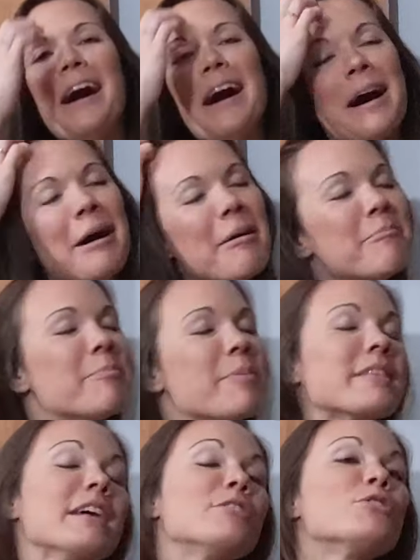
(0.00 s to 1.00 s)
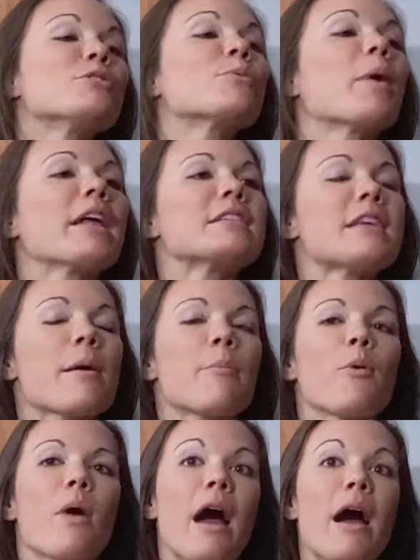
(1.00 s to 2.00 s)
But that's just one
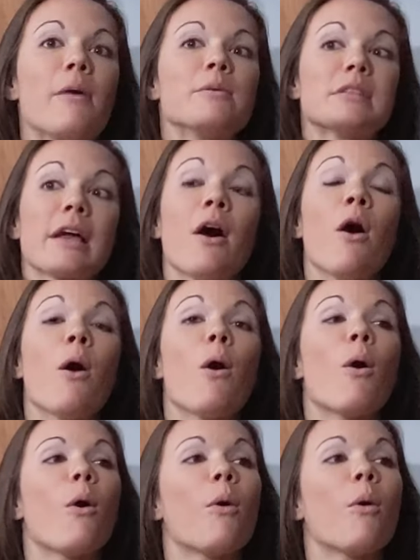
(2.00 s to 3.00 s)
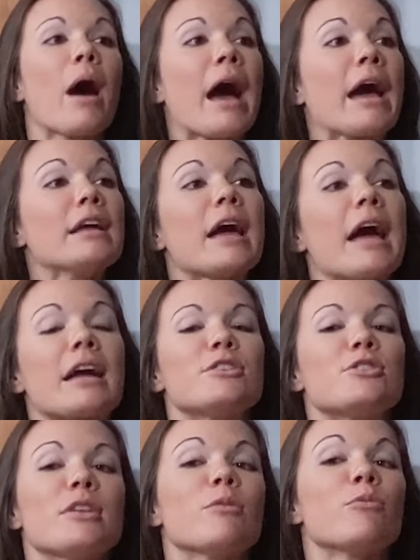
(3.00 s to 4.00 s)
example where I was like, oh, I
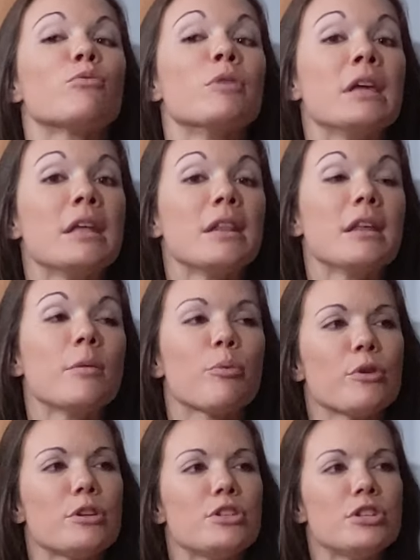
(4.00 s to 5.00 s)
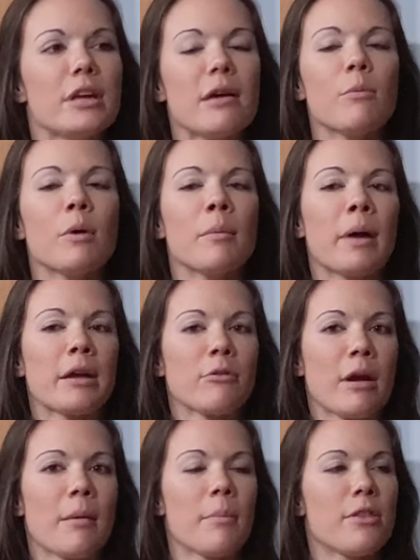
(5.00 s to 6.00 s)
actually really appreciate what my
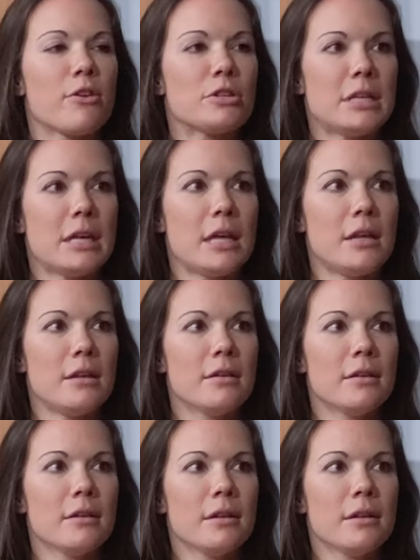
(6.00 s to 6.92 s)
grandmother did